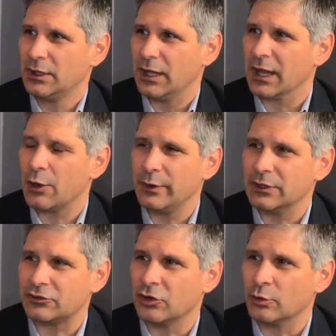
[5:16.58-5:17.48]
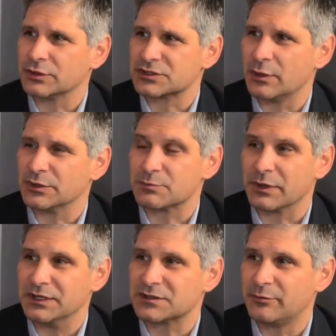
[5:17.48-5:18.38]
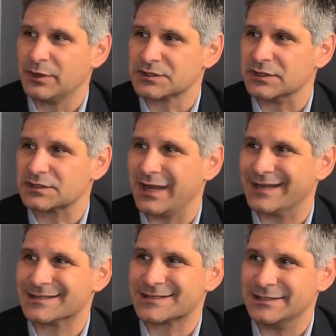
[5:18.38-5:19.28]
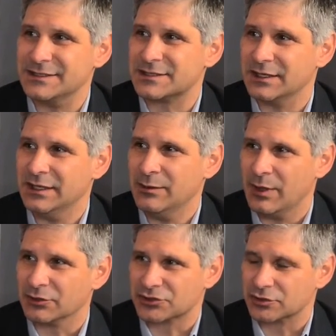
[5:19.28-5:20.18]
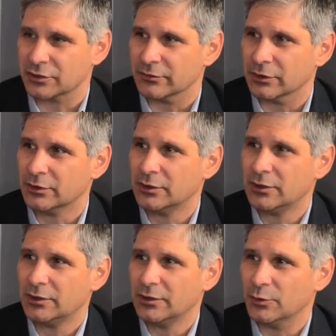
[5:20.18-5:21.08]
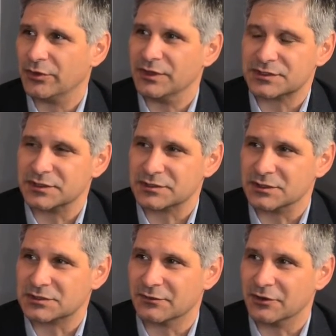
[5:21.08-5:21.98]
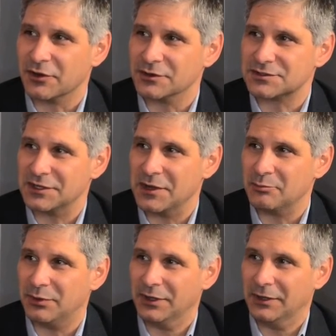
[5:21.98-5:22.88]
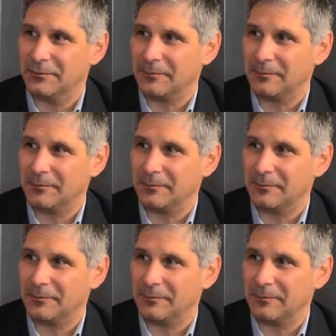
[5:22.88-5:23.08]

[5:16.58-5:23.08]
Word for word: allowing it to go into someone's place of business and seize the email server with the assistance of the RCMP.